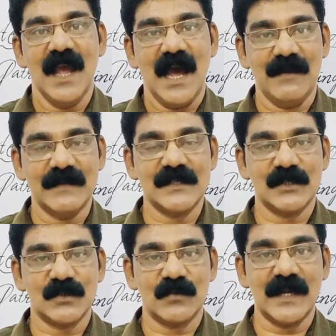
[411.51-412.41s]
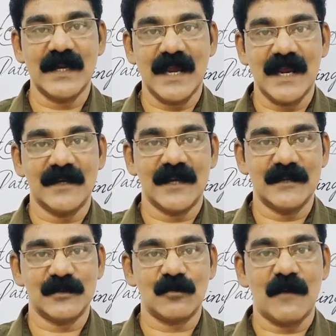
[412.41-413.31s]
I was a student and I
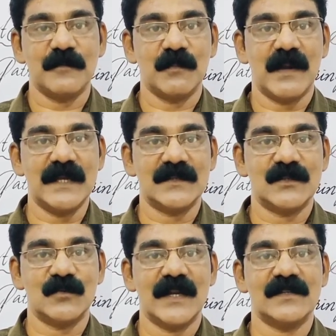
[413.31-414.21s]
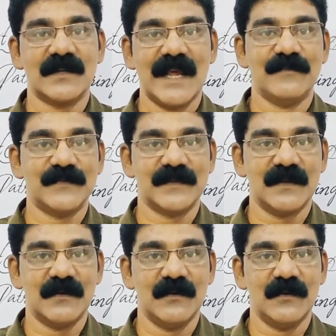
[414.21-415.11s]
stopped my student's life
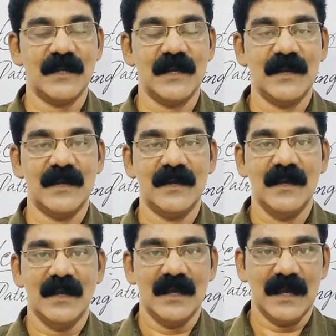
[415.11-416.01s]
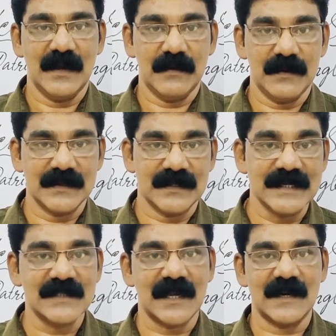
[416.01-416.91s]
uh, uh,
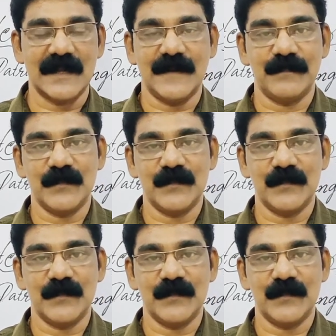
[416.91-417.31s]
recently.